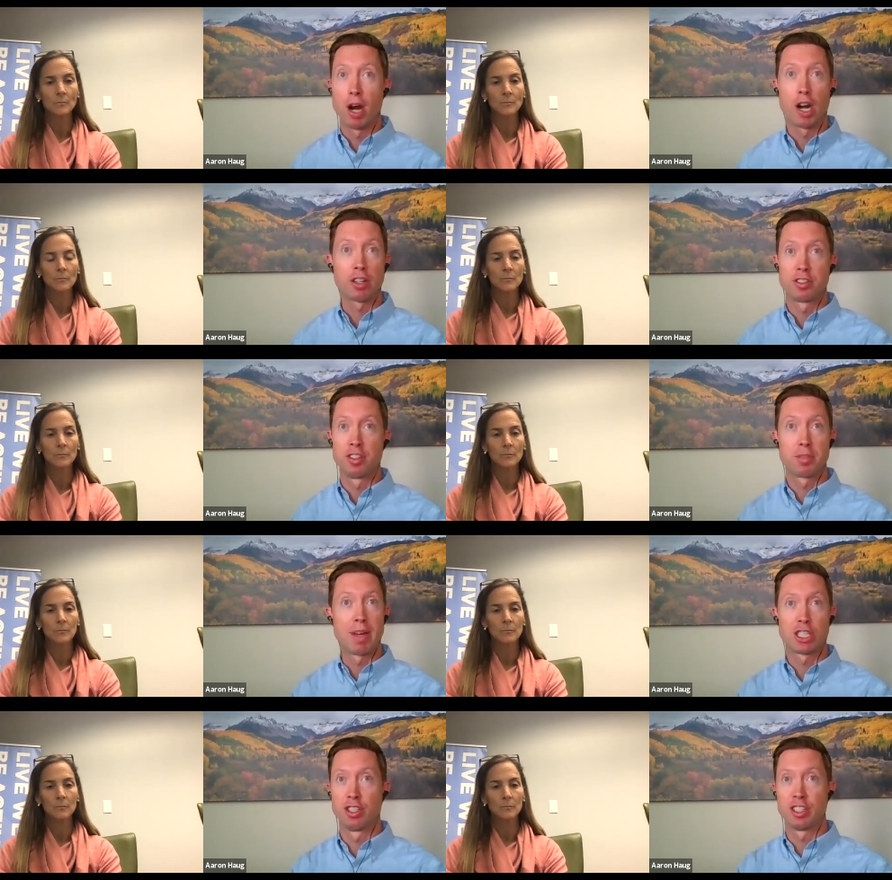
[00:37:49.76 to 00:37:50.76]
Speaker 1: parkinson's
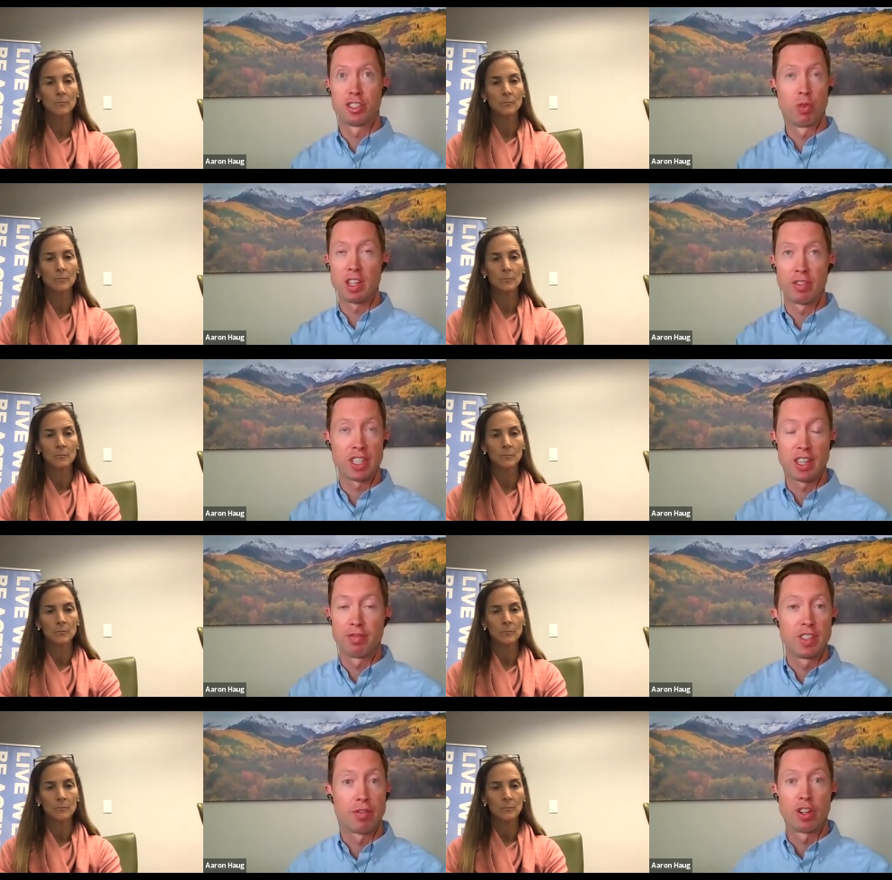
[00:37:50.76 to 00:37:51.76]
specialists would even
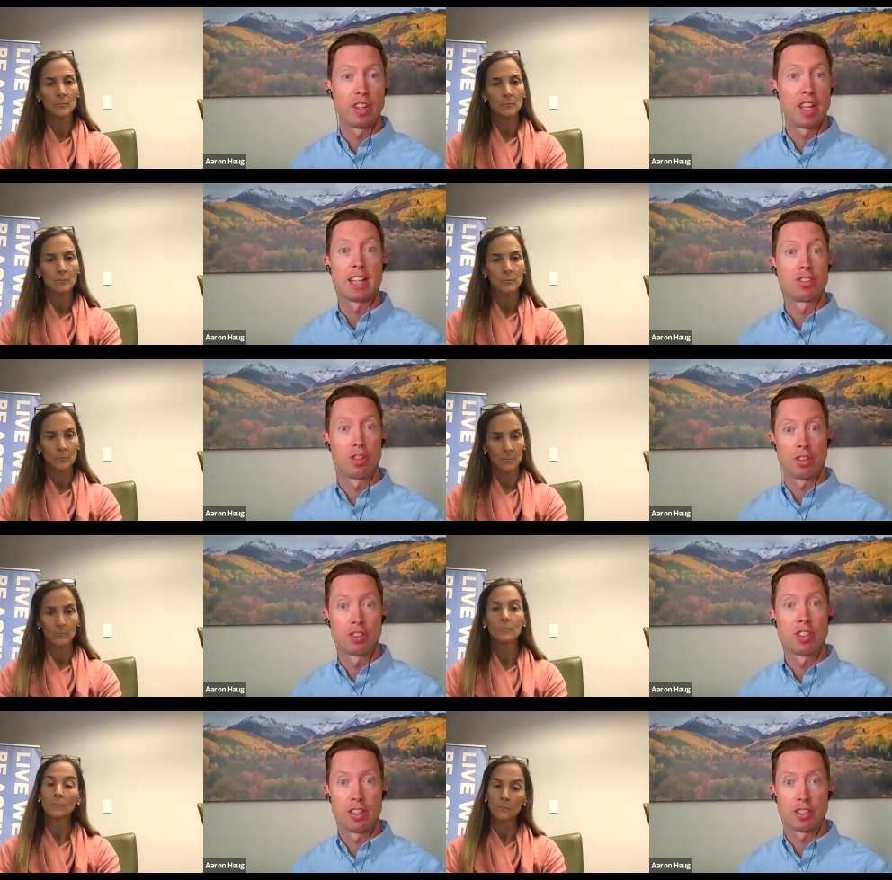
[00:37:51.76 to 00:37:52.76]
give different answers
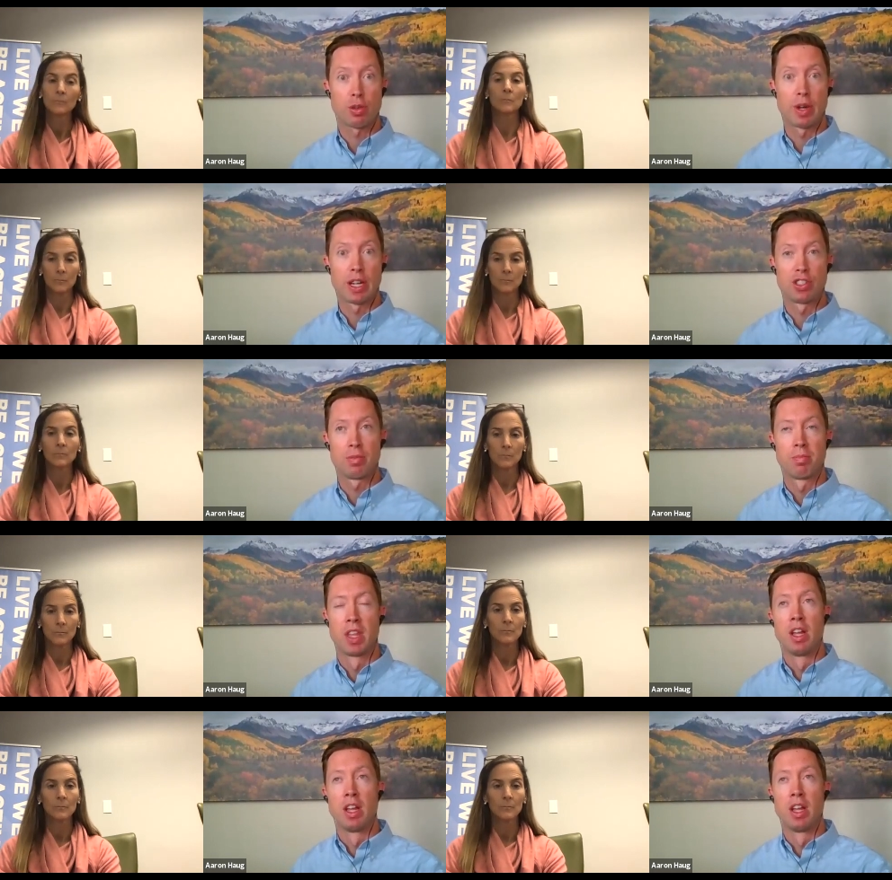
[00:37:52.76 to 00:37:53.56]
to this question